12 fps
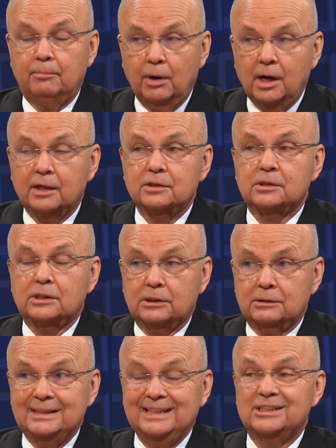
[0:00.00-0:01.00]
The box
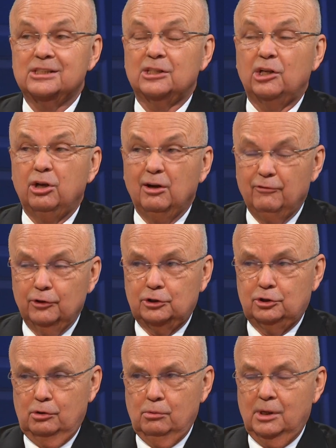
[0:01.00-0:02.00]
gets
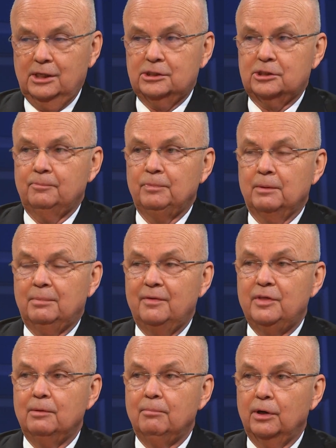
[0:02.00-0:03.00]
delivered to us
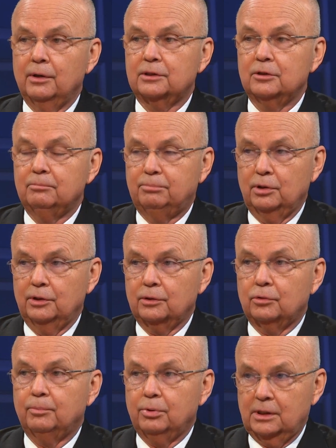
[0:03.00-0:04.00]
by the American
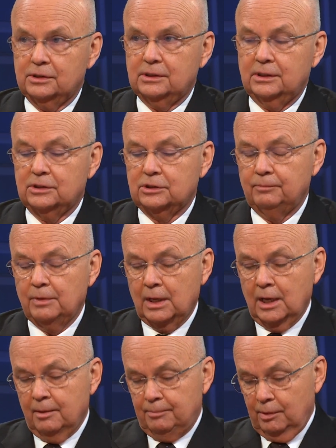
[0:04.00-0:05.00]
political process.
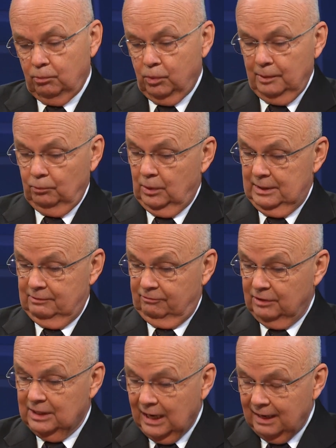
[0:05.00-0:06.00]
But when
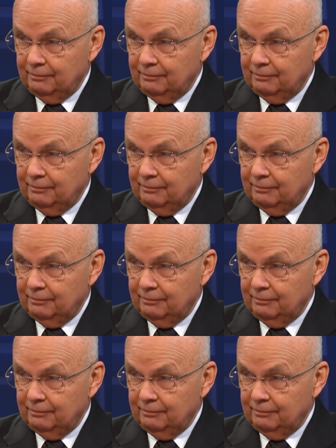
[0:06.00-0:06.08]
we've